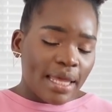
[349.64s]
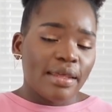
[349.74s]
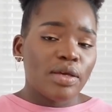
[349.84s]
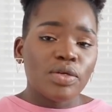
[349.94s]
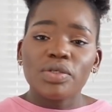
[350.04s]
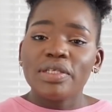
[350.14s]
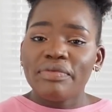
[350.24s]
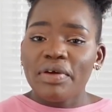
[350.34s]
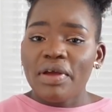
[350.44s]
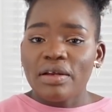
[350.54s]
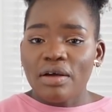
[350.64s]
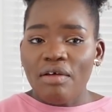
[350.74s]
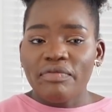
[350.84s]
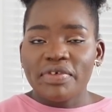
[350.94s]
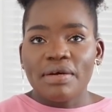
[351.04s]
they're usually very
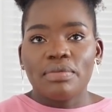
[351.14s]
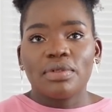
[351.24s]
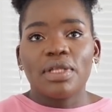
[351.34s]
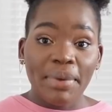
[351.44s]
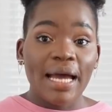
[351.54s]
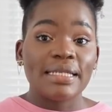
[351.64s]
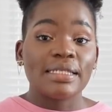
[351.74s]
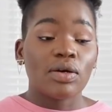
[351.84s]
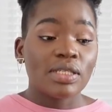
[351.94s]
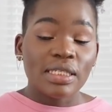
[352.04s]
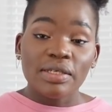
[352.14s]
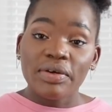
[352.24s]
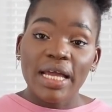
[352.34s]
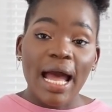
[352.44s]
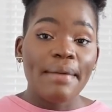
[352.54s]
uncomfortable. But
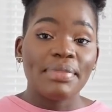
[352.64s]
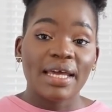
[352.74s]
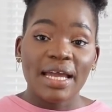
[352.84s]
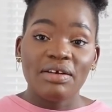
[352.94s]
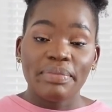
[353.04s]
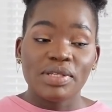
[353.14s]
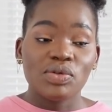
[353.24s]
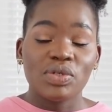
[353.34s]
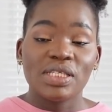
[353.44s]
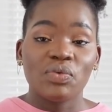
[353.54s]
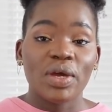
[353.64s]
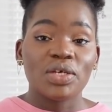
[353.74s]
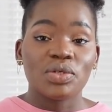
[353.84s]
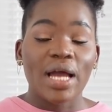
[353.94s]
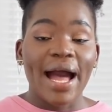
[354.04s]
considering I'm the kind of person who doesn't wear
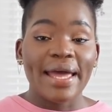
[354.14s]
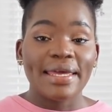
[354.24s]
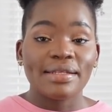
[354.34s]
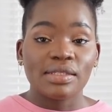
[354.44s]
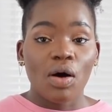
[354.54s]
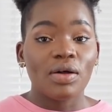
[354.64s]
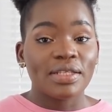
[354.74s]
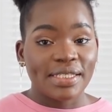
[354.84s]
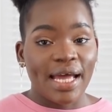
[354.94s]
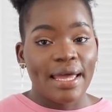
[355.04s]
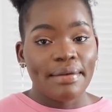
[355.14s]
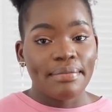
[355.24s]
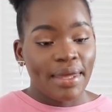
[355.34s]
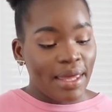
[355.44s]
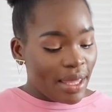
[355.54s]
high heels all the
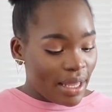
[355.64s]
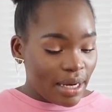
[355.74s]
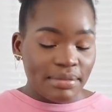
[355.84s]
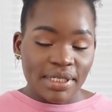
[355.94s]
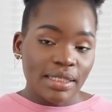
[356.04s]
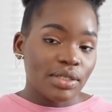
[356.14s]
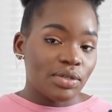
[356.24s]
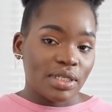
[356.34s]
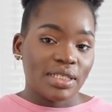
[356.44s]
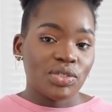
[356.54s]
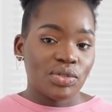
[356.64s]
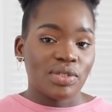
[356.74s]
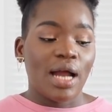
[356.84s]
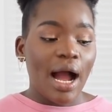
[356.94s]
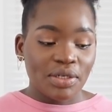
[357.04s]
time, and I'm telling you that these
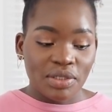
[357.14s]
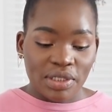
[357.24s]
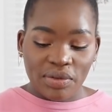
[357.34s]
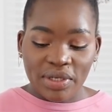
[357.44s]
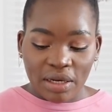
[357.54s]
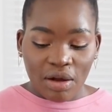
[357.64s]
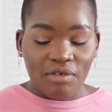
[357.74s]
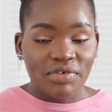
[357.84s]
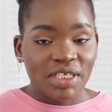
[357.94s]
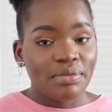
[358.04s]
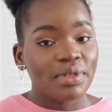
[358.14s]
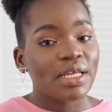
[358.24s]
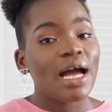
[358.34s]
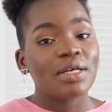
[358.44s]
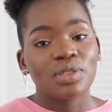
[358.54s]
shoes are actually good and comfortable,
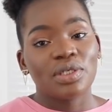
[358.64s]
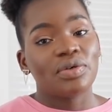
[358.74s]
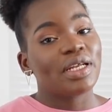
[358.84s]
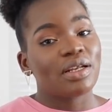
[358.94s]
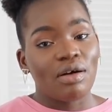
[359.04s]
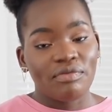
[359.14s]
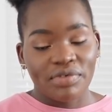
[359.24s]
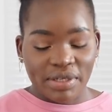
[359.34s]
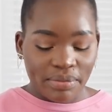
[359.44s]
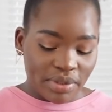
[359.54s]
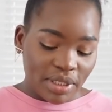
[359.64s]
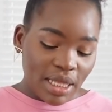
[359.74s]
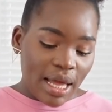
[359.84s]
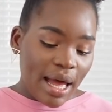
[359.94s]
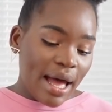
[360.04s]
they're actually good and comfortable.
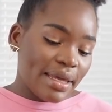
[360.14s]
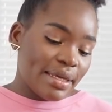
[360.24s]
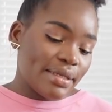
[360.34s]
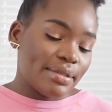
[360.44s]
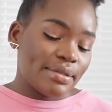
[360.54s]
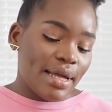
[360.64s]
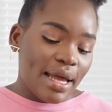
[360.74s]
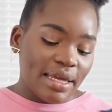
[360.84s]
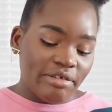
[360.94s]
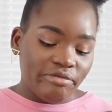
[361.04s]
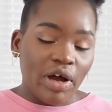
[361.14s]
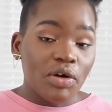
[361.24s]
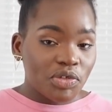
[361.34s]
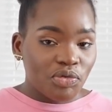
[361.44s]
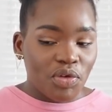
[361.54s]
I can
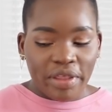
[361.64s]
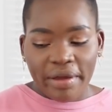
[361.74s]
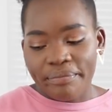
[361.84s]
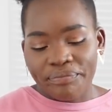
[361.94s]
vouch for them.